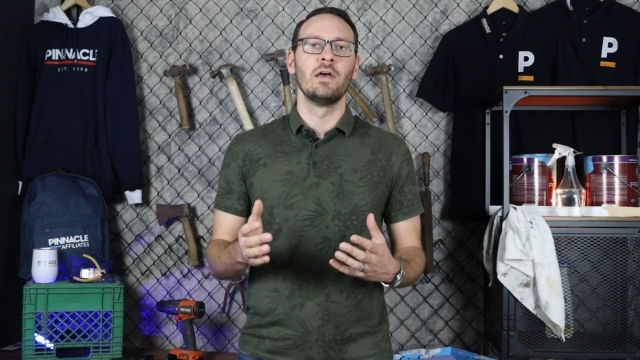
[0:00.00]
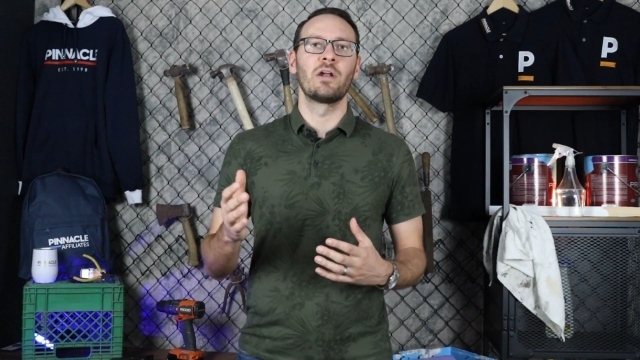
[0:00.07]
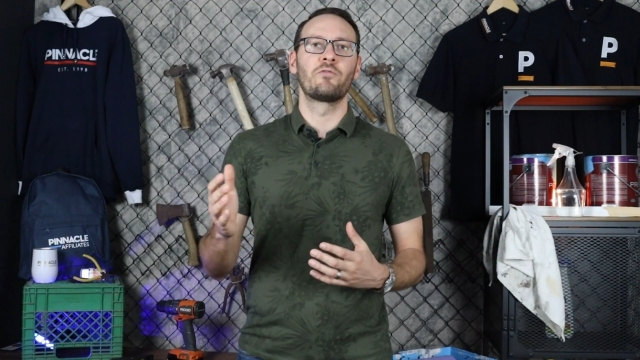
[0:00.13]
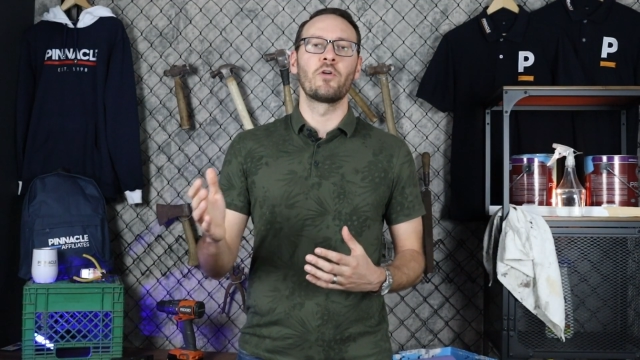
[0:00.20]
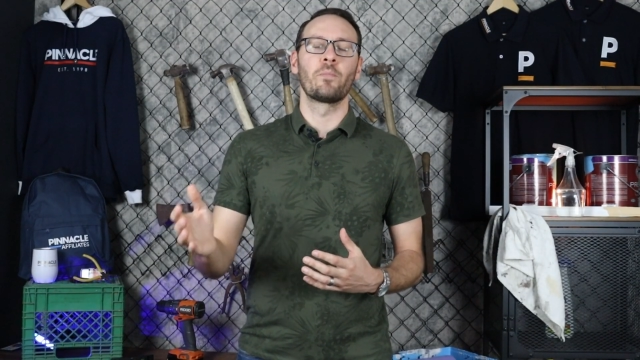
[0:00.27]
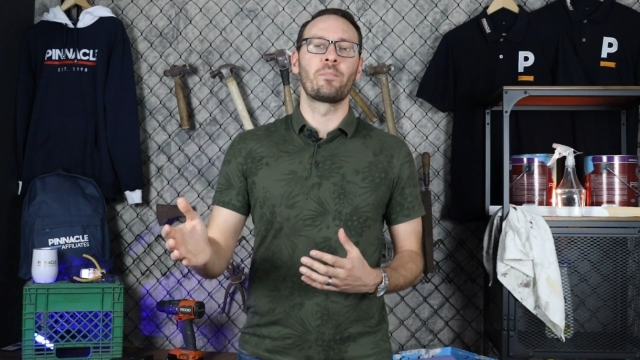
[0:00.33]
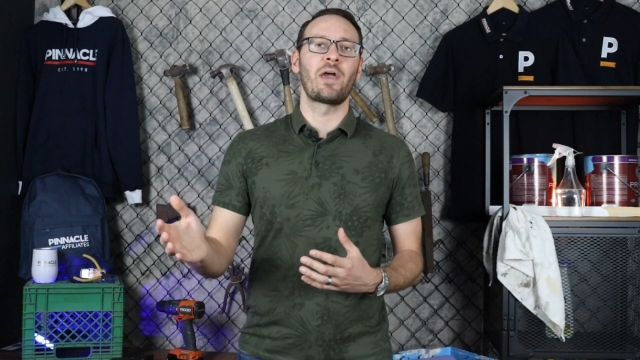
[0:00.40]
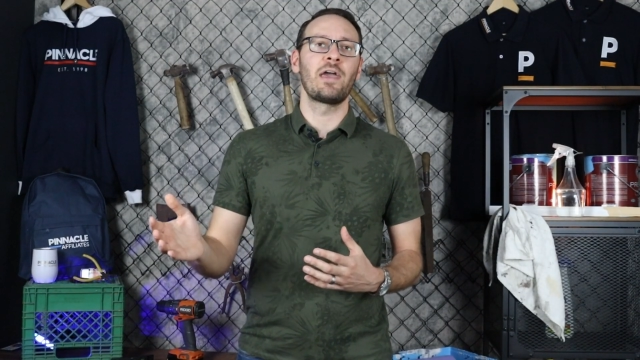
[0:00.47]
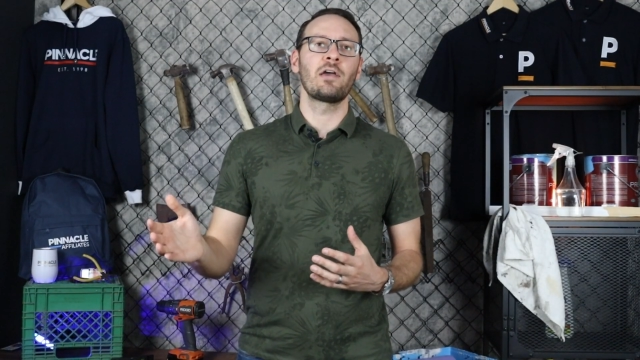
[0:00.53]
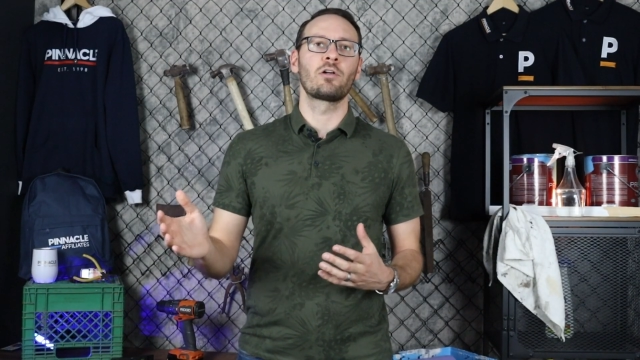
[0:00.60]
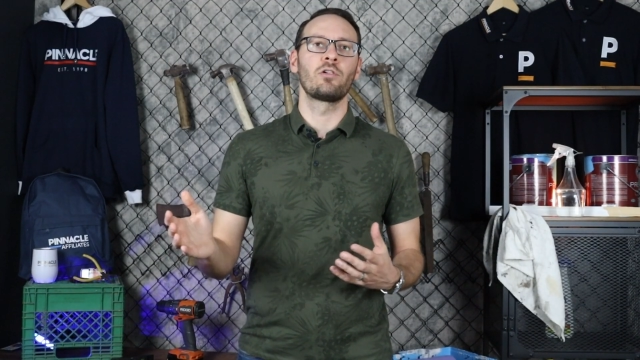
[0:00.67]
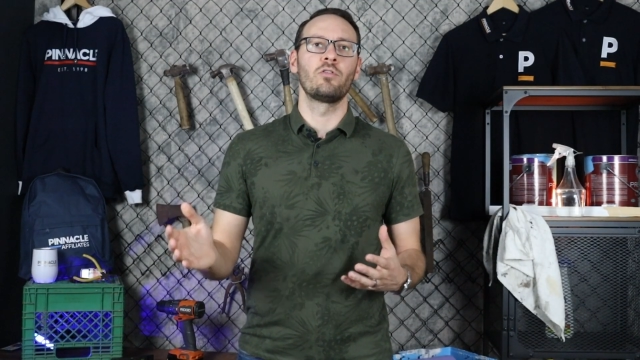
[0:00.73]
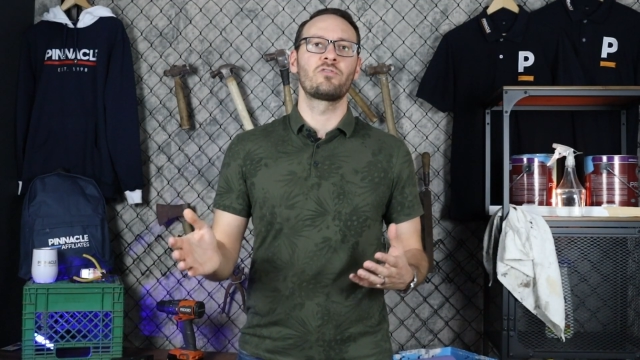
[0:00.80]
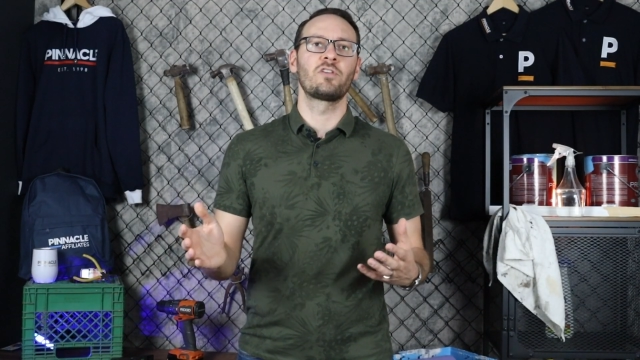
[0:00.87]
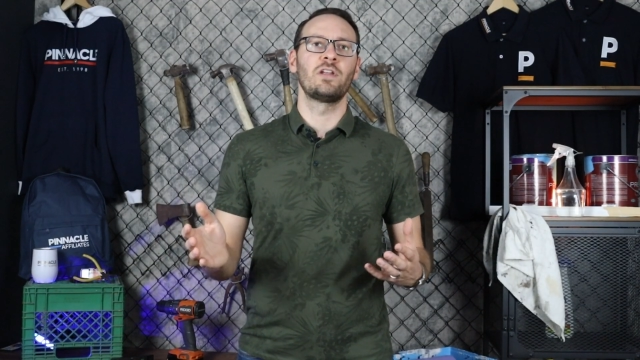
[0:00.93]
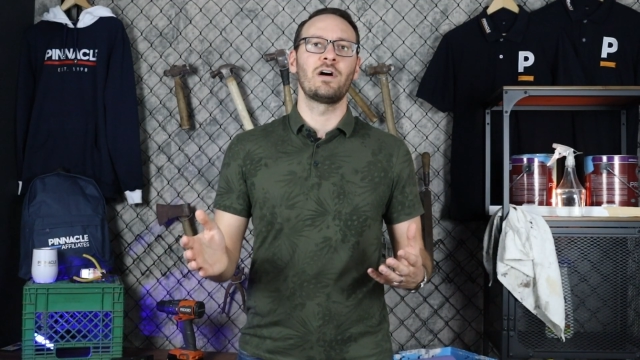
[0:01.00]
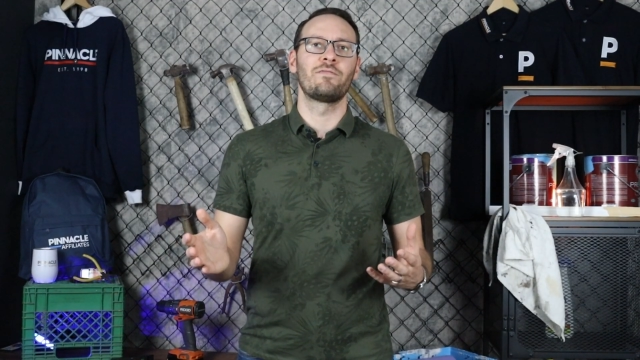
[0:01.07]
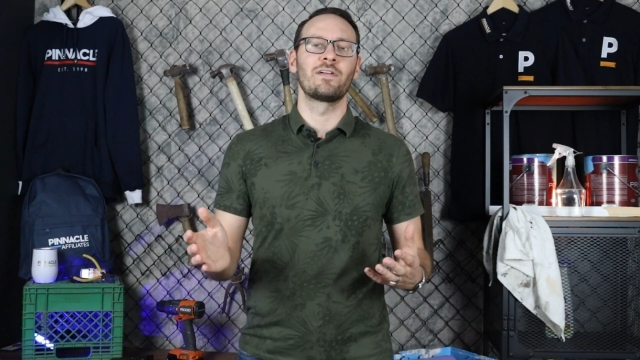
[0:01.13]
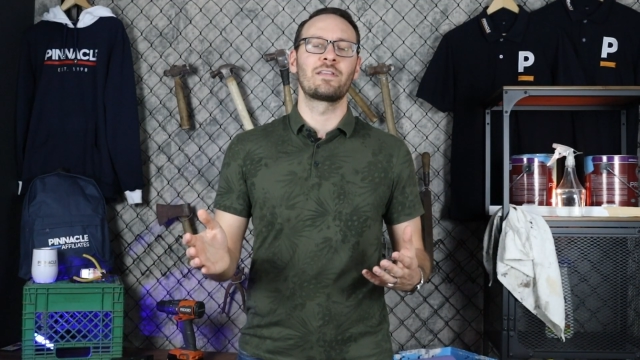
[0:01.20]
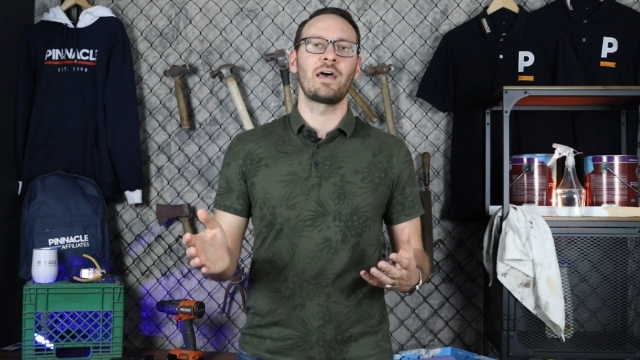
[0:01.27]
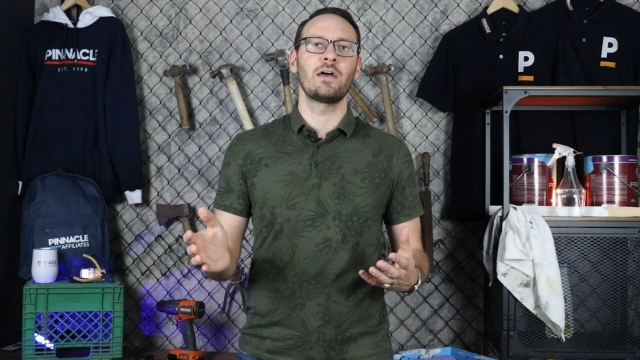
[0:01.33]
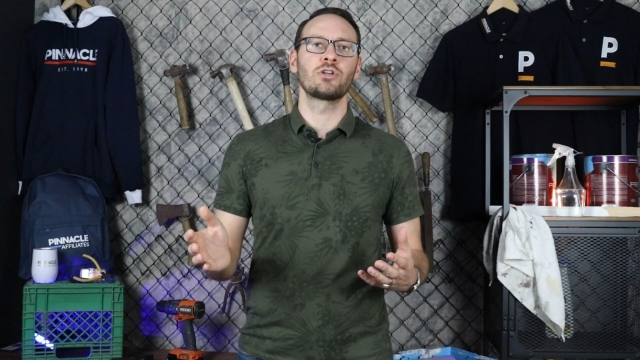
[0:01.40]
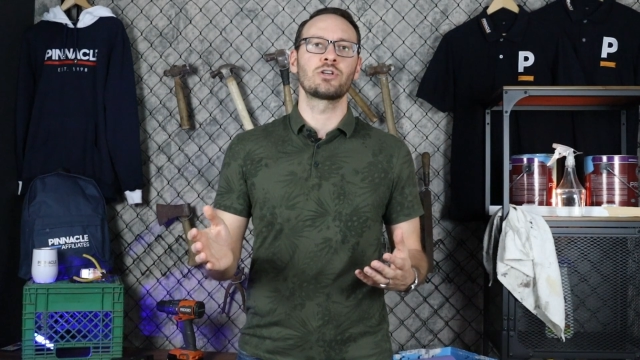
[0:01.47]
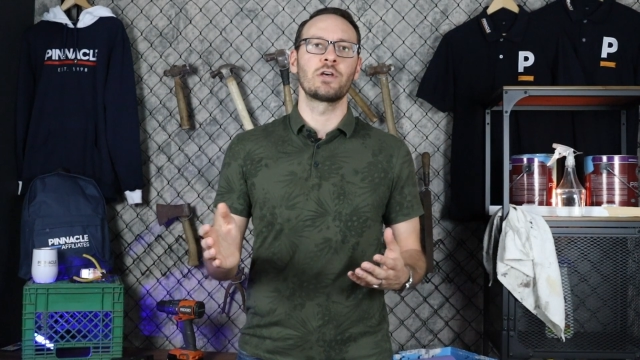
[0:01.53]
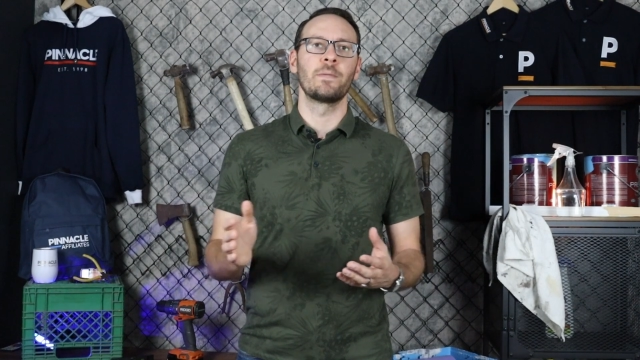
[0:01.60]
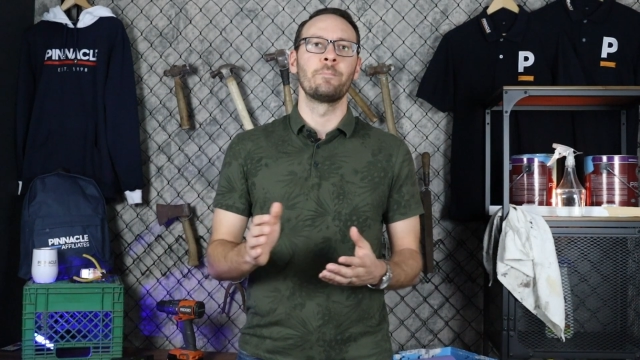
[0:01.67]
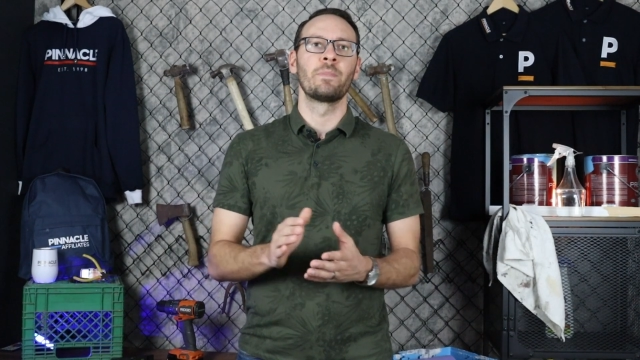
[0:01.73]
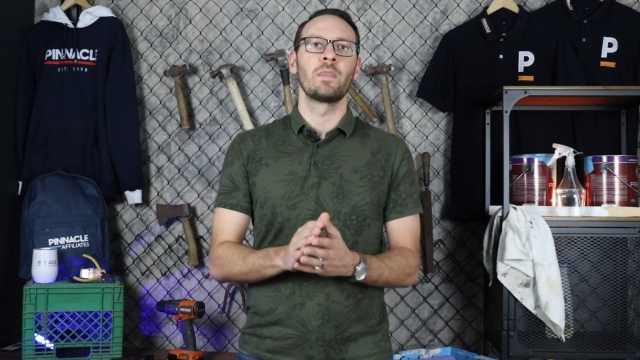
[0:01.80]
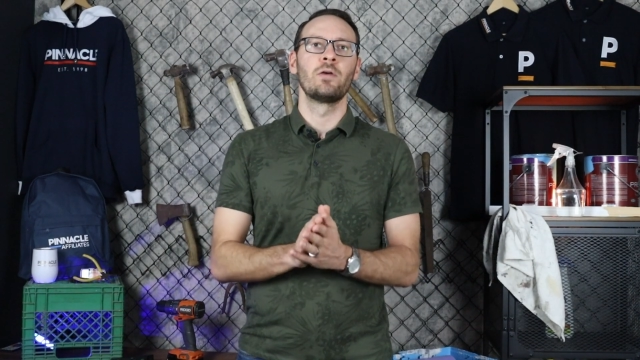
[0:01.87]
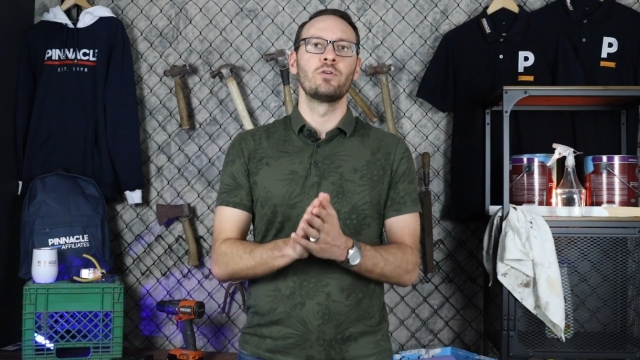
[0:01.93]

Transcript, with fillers: but if you're paying close enough attention,